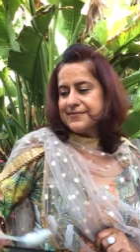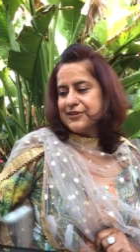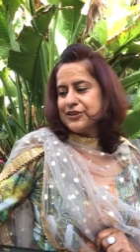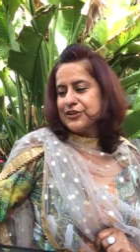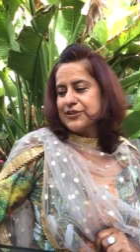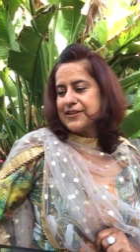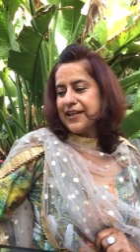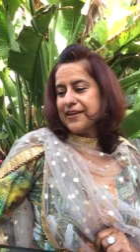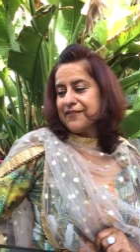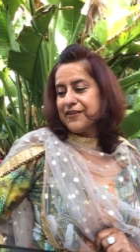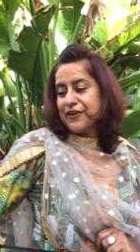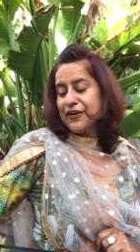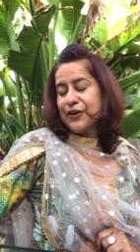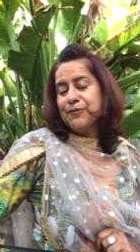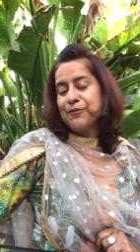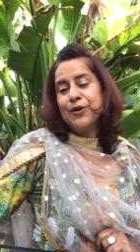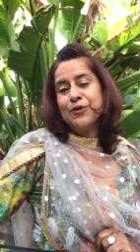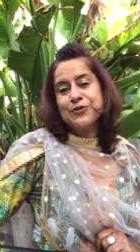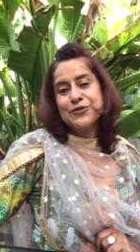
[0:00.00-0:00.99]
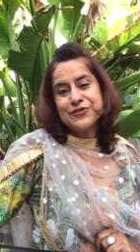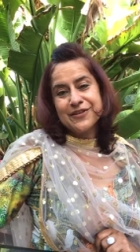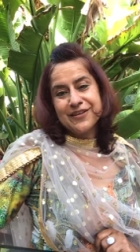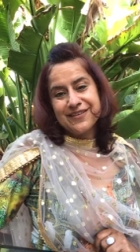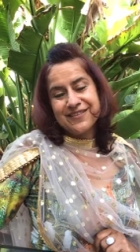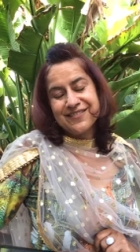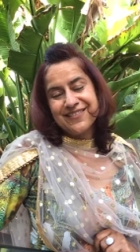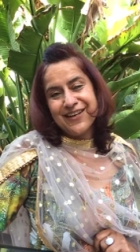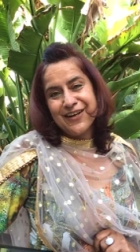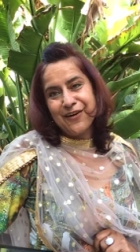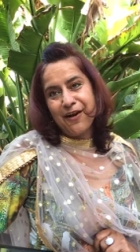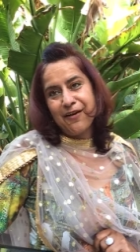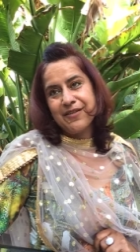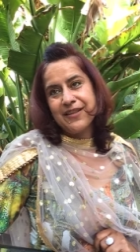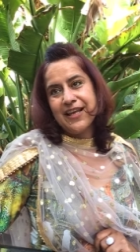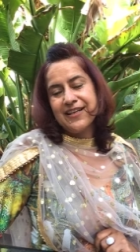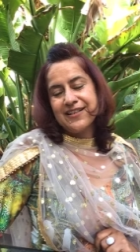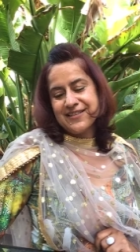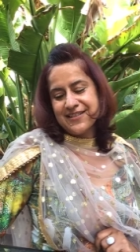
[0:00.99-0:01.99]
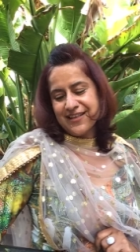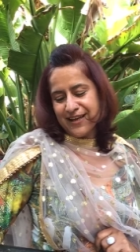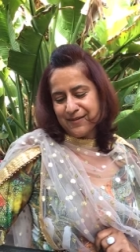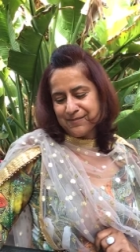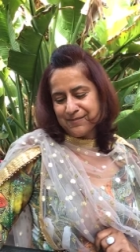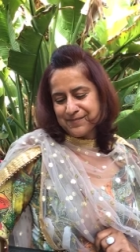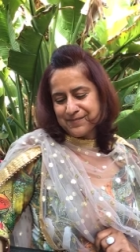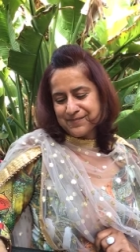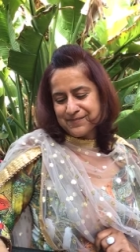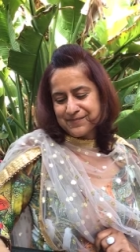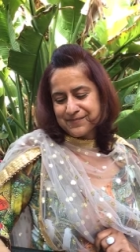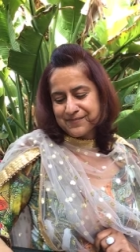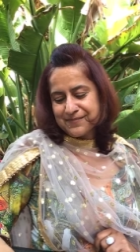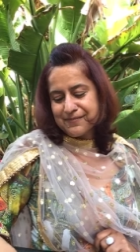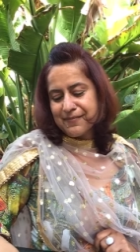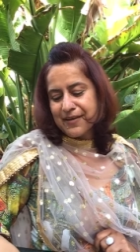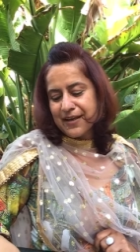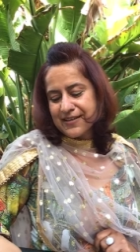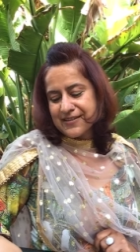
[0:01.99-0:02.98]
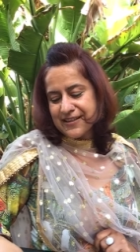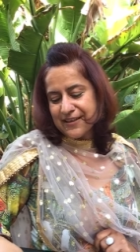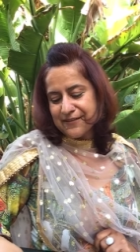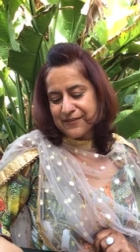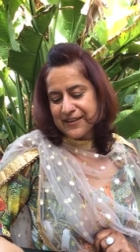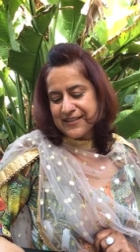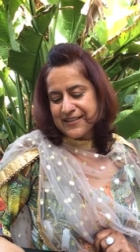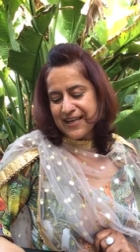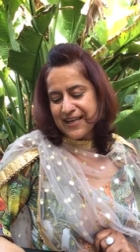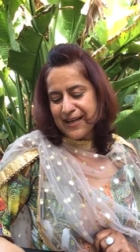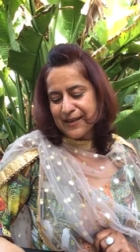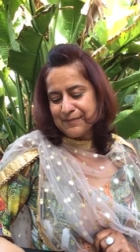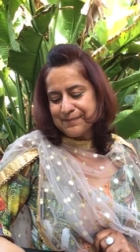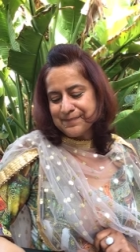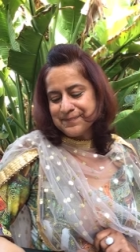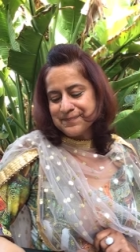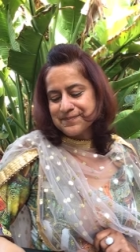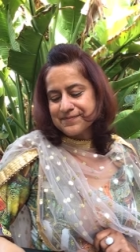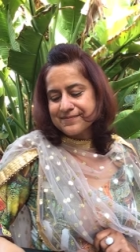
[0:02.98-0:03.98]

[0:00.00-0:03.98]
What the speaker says: just get very emotional around that time, because every time